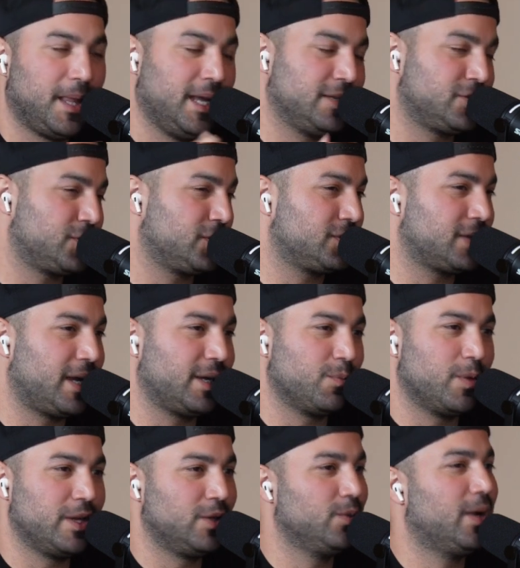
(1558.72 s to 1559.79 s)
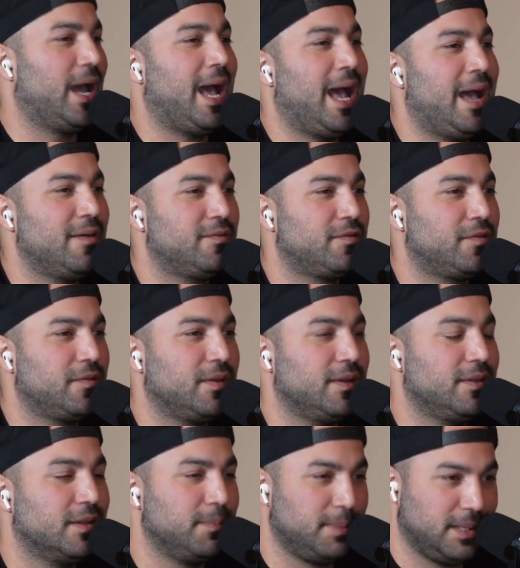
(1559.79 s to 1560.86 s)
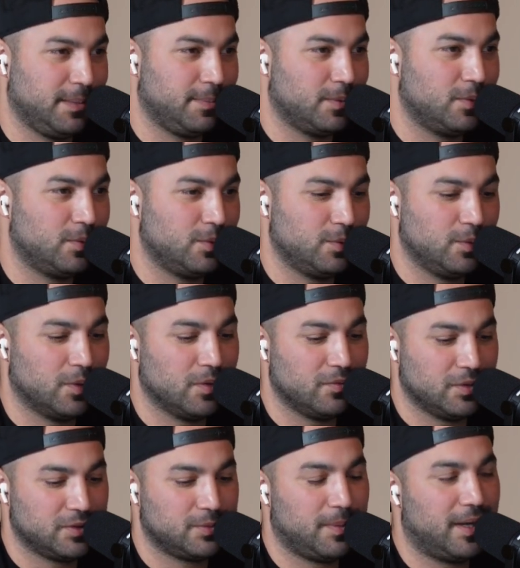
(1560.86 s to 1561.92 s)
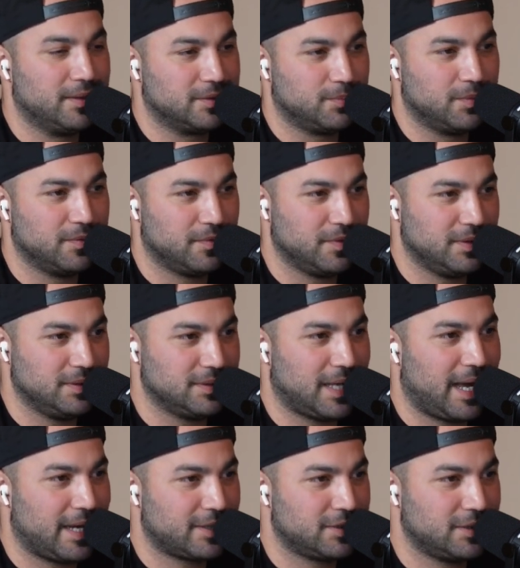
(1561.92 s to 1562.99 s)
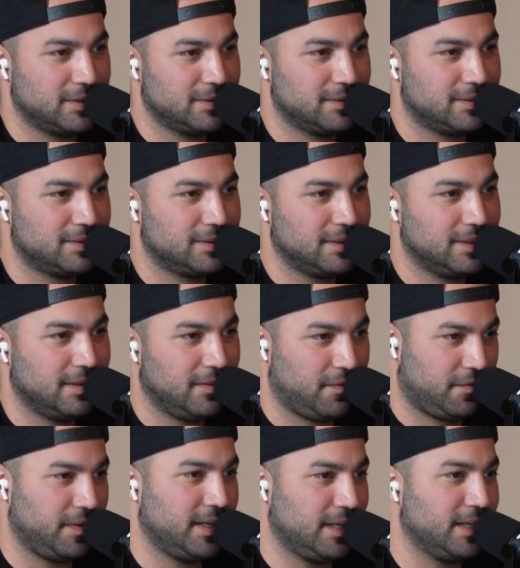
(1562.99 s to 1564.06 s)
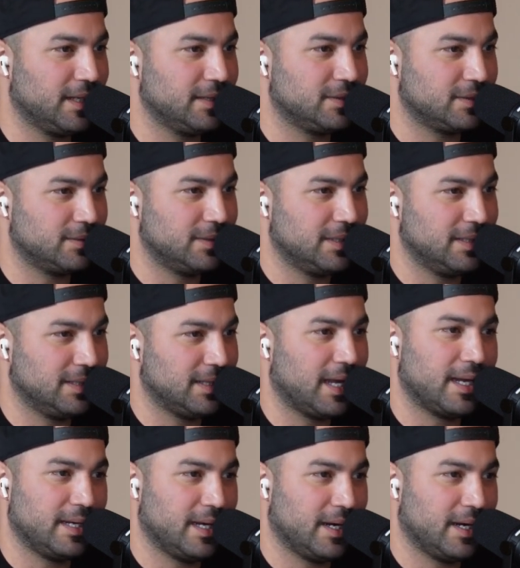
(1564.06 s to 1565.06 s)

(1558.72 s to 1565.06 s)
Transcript: It's just like when you have the people who are responsible for these actions feeding into it in that